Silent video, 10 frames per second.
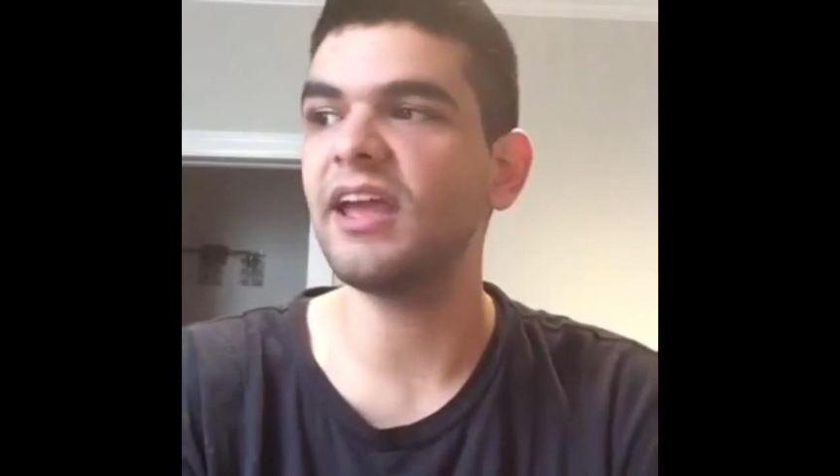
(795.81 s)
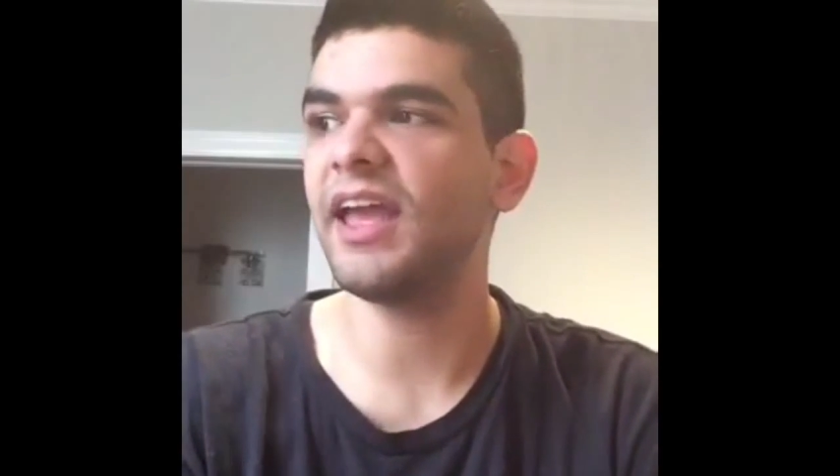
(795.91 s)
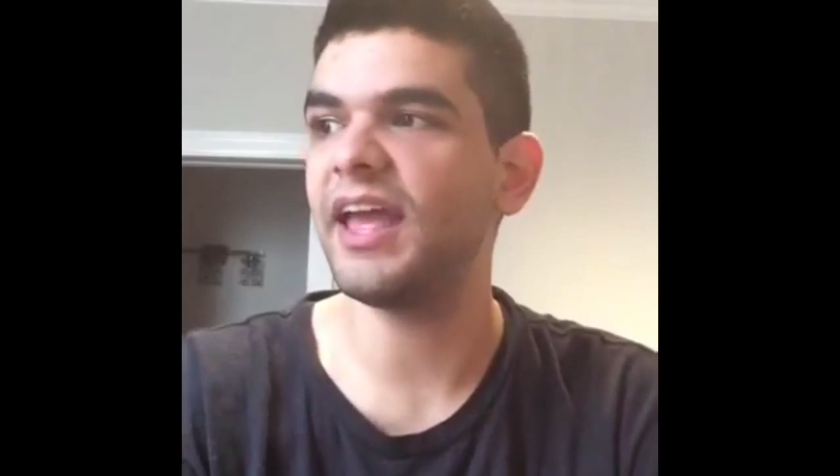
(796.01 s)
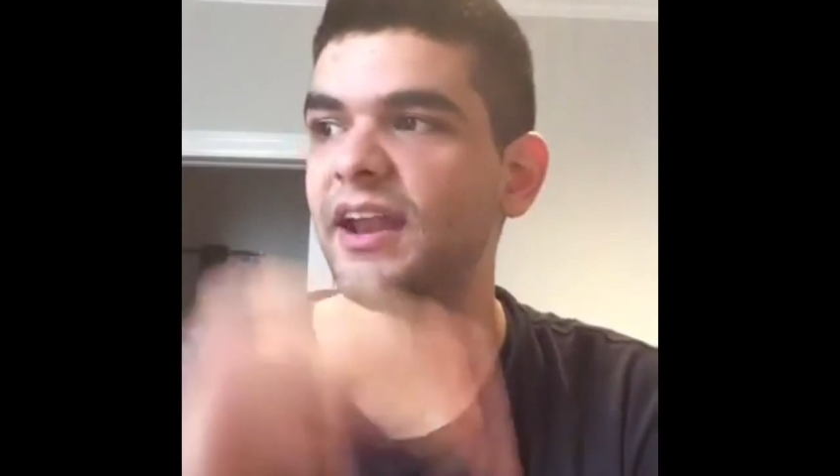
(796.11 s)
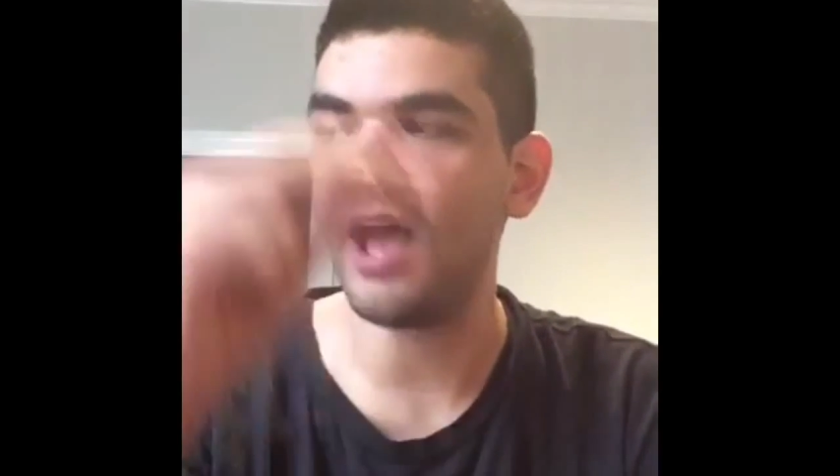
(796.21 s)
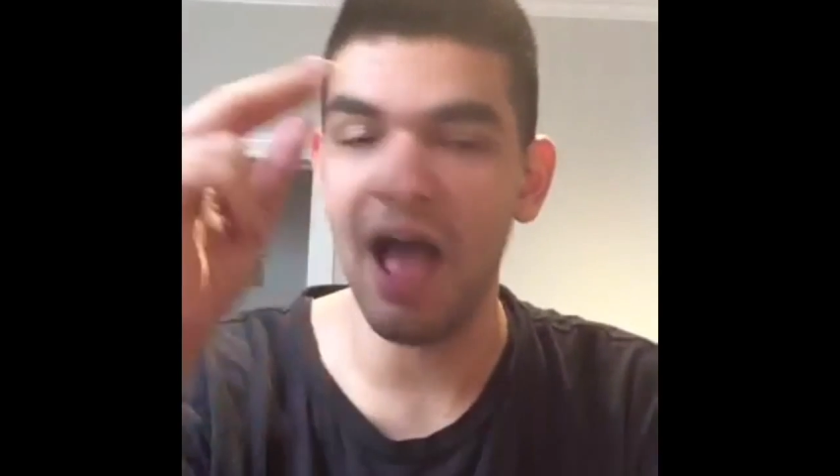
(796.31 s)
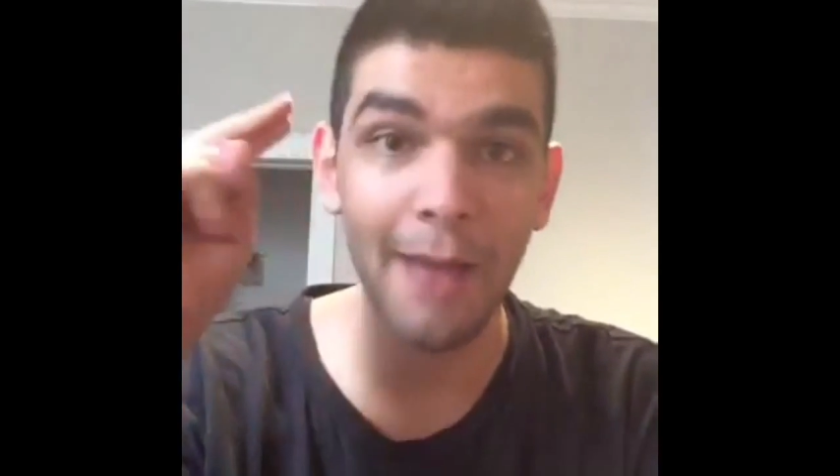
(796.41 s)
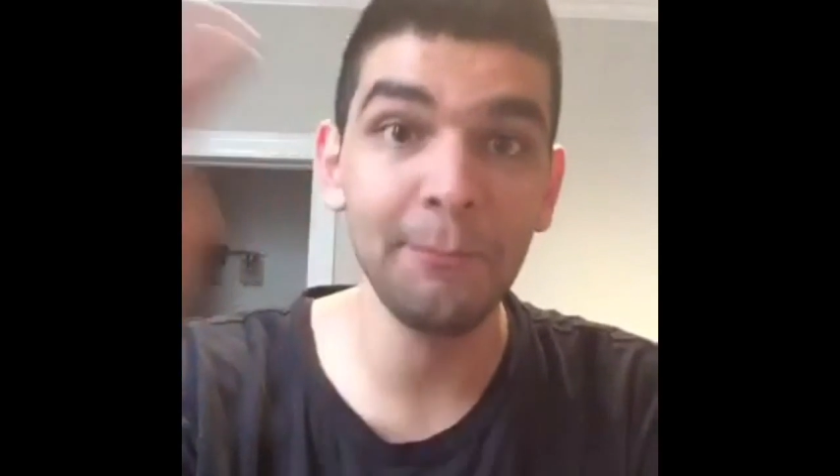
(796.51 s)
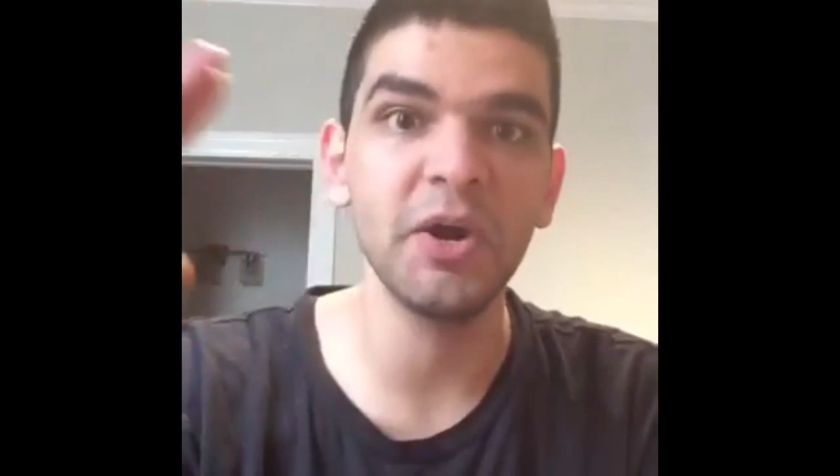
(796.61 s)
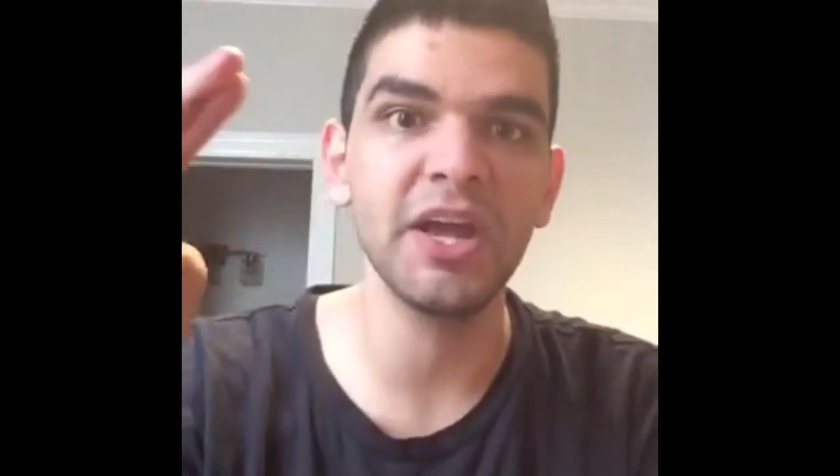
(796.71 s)
and
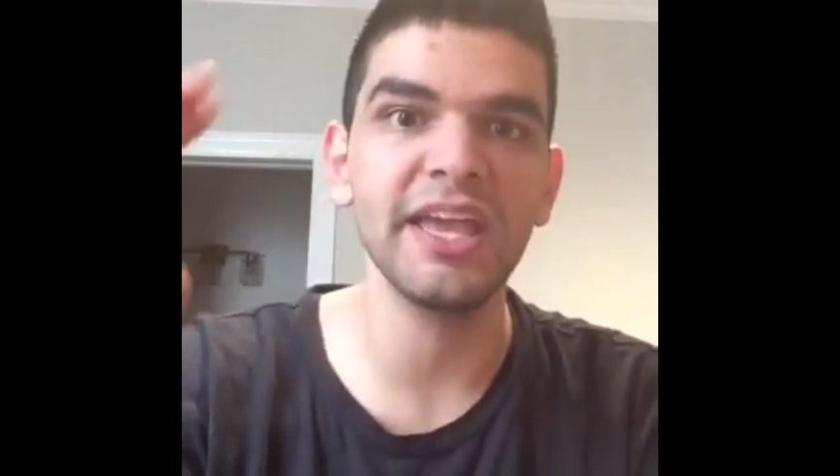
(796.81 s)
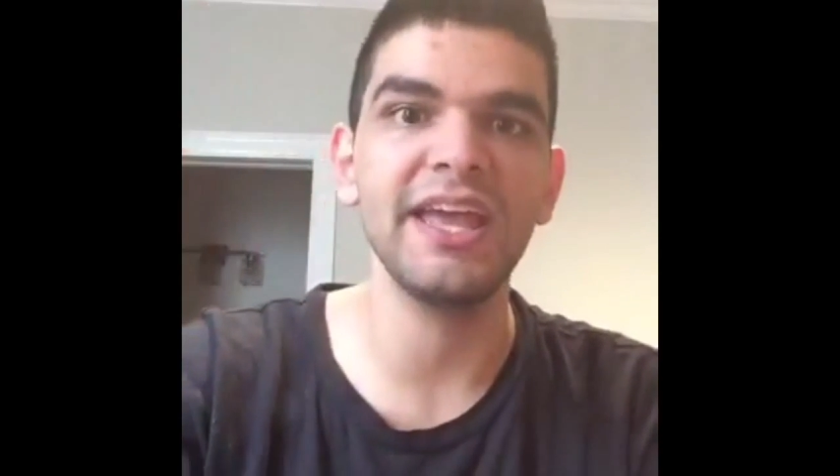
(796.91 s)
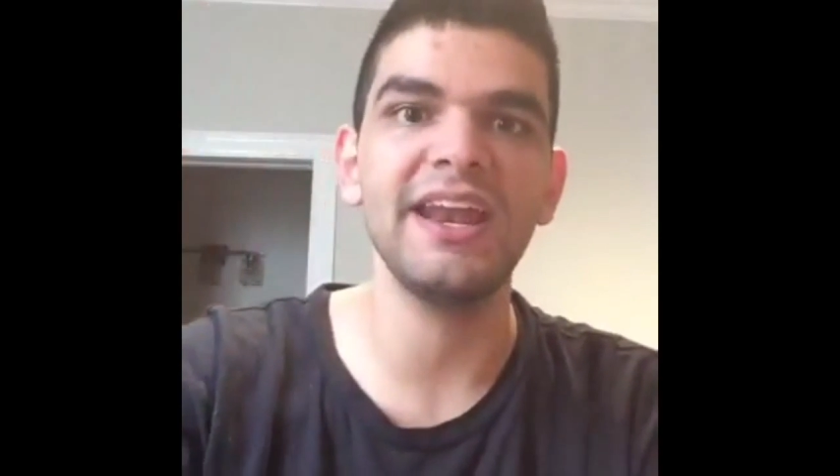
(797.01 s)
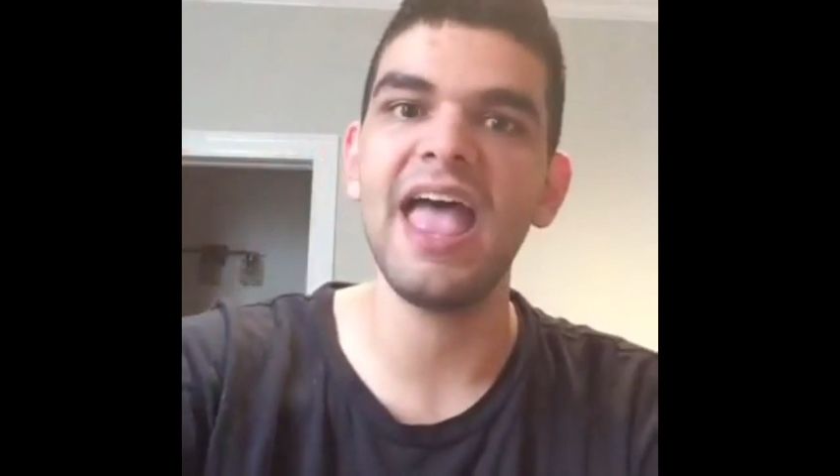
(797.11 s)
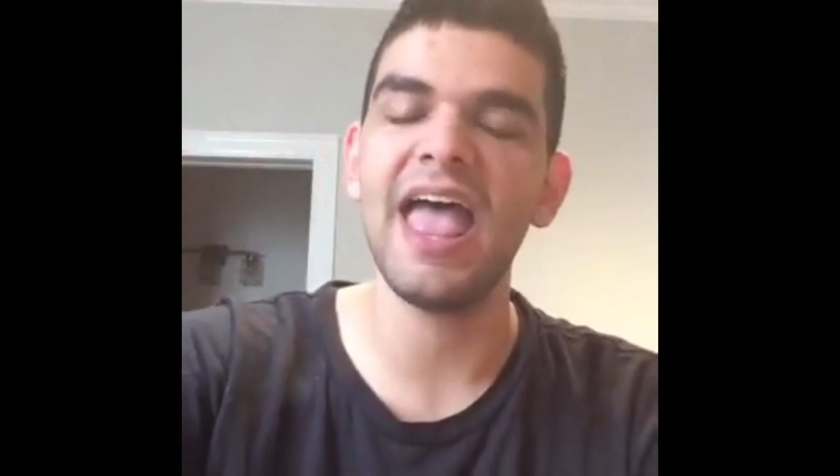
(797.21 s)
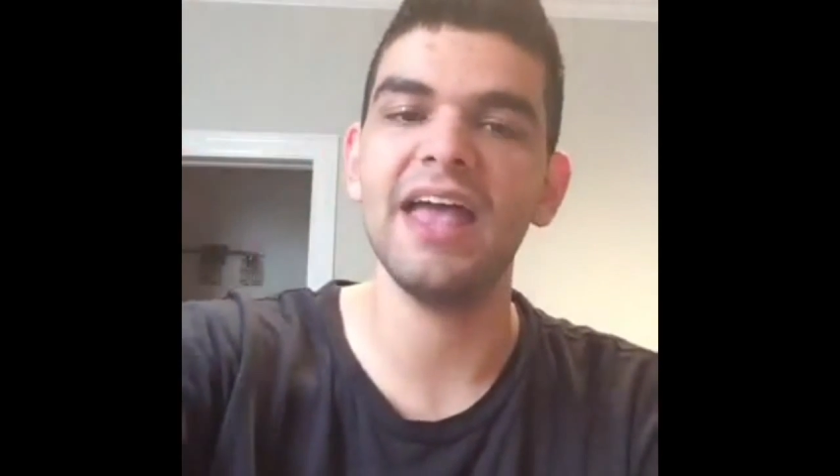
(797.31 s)
I'm putting it